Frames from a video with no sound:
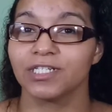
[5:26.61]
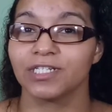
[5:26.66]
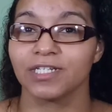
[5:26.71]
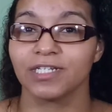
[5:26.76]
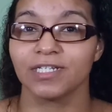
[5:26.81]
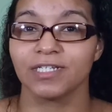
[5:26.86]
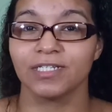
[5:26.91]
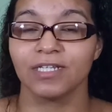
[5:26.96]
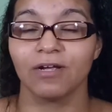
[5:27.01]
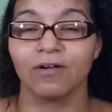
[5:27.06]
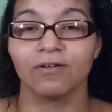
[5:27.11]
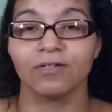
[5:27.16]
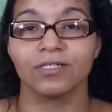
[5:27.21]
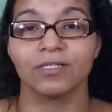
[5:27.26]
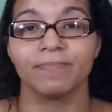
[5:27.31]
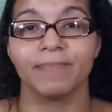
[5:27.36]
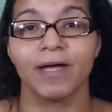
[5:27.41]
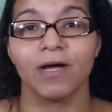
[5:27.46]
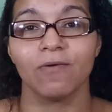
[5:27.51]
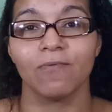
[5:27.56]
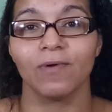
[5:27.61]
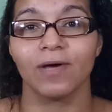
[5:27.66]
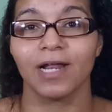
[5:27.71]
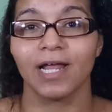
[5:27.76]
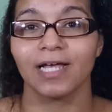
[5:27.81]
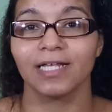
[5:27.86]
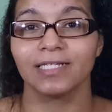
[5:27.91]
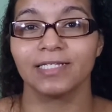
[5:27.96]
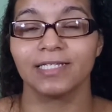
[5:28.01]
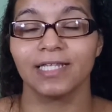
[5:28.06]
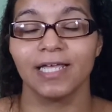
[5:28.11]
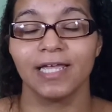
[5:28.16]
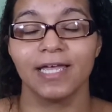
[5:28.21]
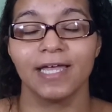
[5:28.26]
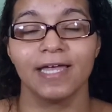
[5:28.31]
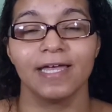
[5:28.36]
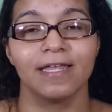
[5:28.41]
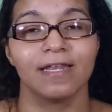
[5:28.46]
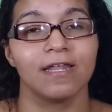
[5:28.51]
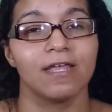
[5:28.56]
concerns about what I
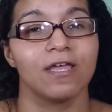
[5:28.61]
said,